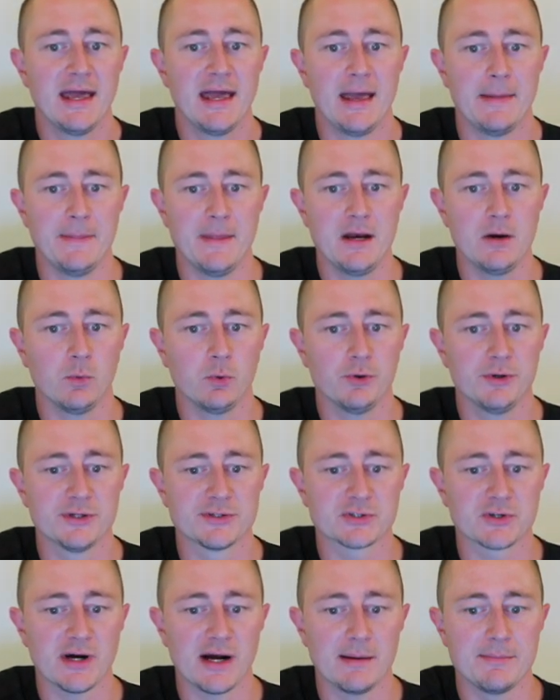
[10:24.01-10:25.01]
and then it will
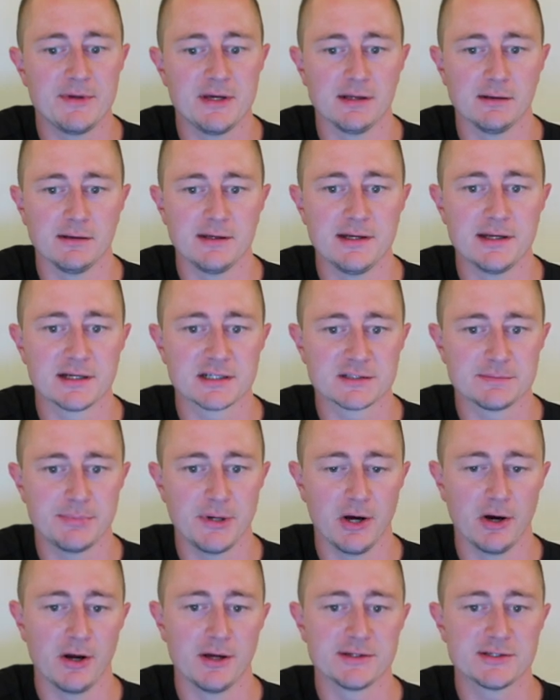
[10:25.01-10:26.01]
describe the elite
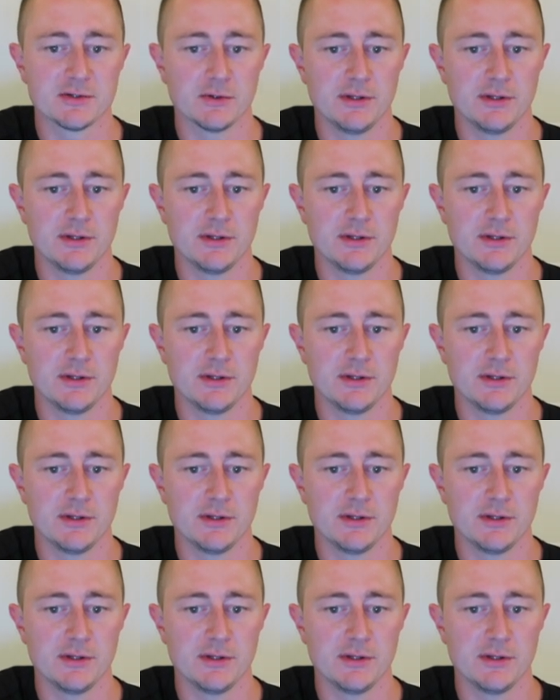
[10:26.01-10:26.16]
experience.